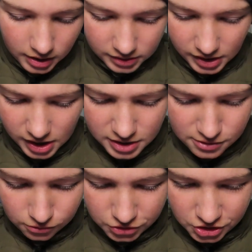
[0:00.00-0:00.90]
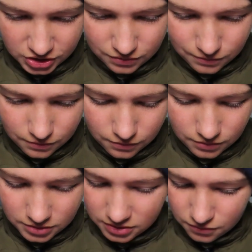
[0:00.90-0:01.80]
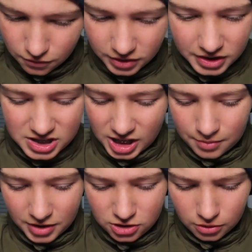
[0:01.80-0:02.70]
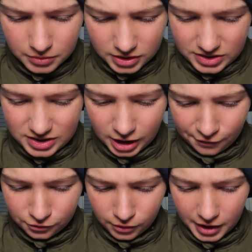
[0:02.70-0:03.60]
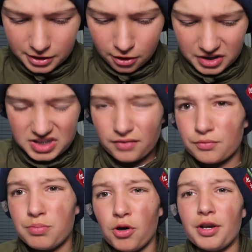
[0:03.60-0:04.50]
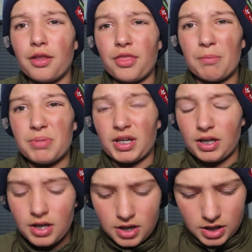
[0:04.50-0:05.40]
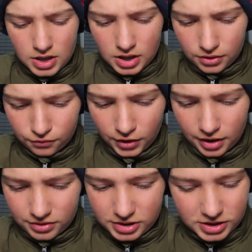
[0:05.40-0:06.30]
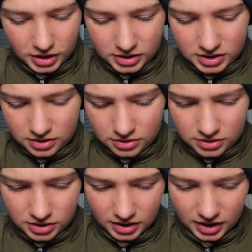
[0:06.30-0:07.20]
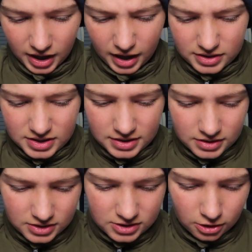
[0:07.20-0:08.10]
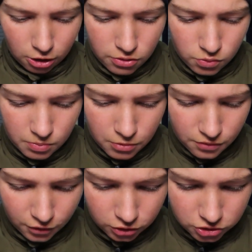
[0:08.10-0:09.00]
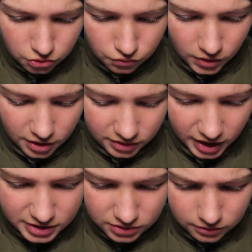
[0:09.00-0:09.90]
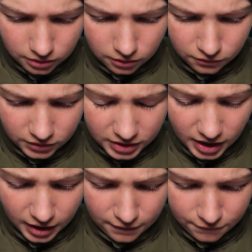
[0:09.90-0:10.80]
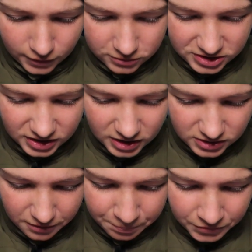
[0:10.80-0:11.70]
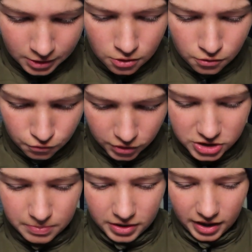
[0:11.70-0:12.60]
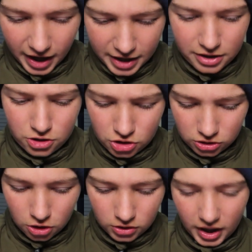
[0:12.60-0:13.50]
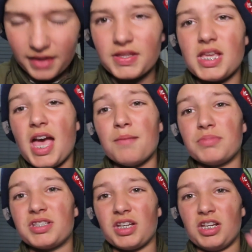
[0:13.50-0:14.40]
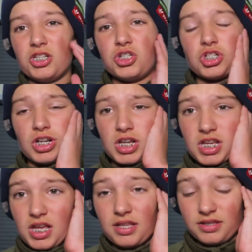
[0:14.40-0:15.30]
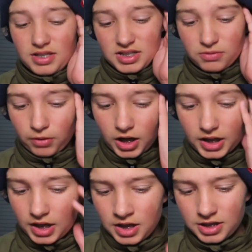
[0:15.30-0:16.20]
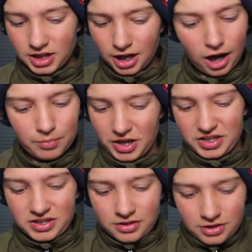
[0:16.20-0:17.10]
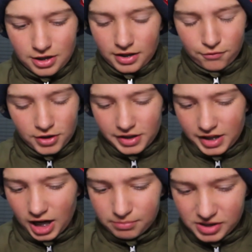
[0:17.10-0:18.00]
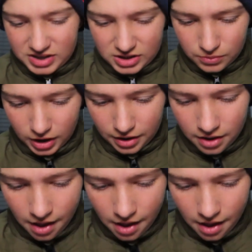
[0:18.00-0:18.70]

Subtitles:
and the Eagles just really stamped their dominance after a 97-point thumping in round 6 to the Cats. So we'll move on to round 8 of the AFL season. Richmond and Geelong at the MCG. This one you can't miss. You really can't miss this one.